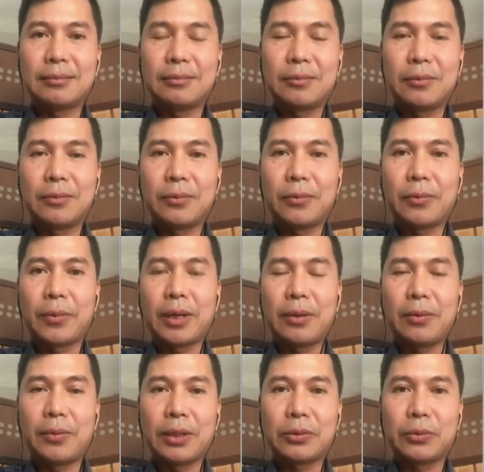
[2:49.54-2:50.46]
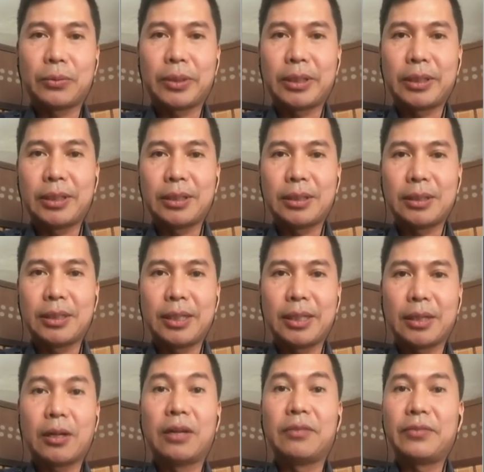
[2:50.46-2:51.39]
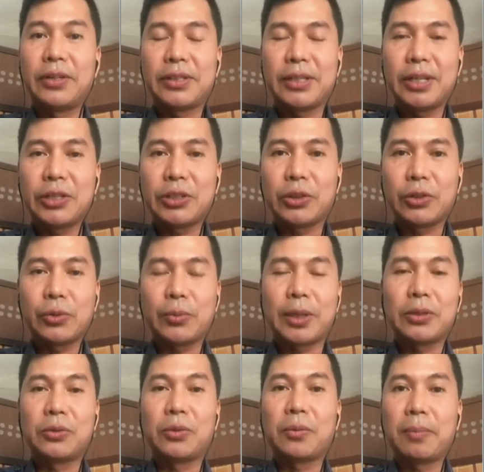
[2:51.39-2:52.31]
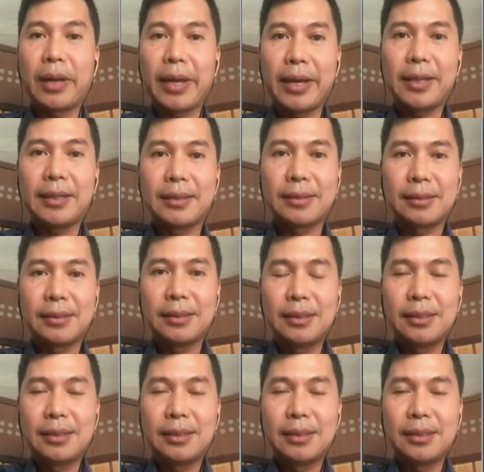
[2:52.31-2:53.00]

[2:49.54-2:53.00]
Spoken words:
what were the conversations, what took place,